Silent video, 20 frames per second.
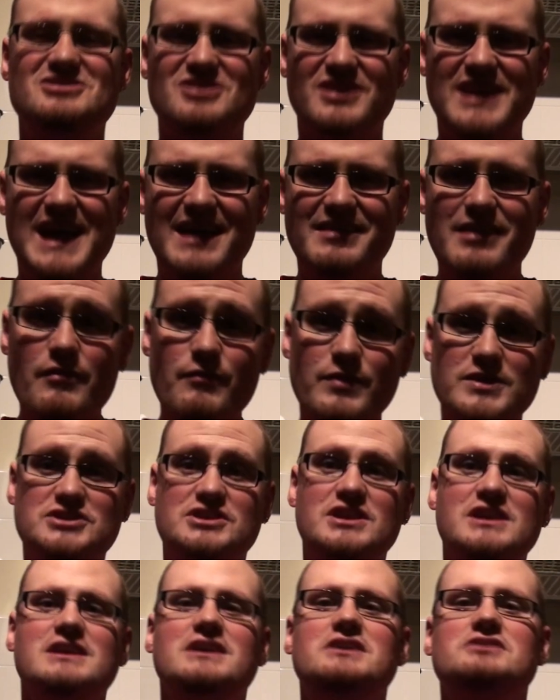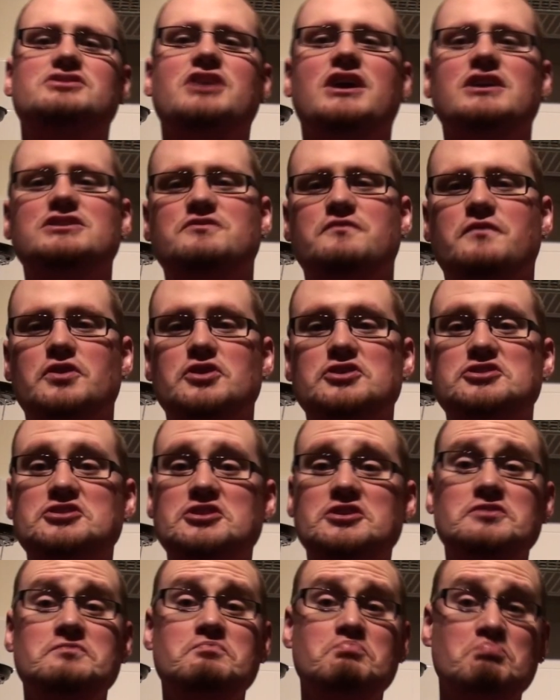So yeah, that was the Dutch
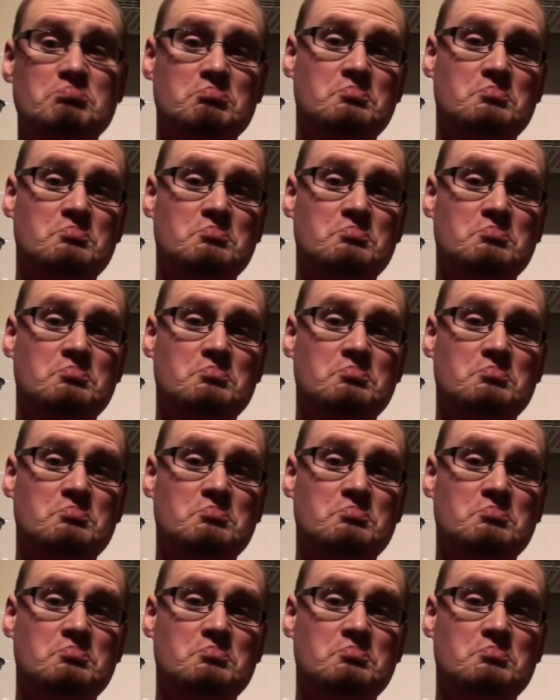version.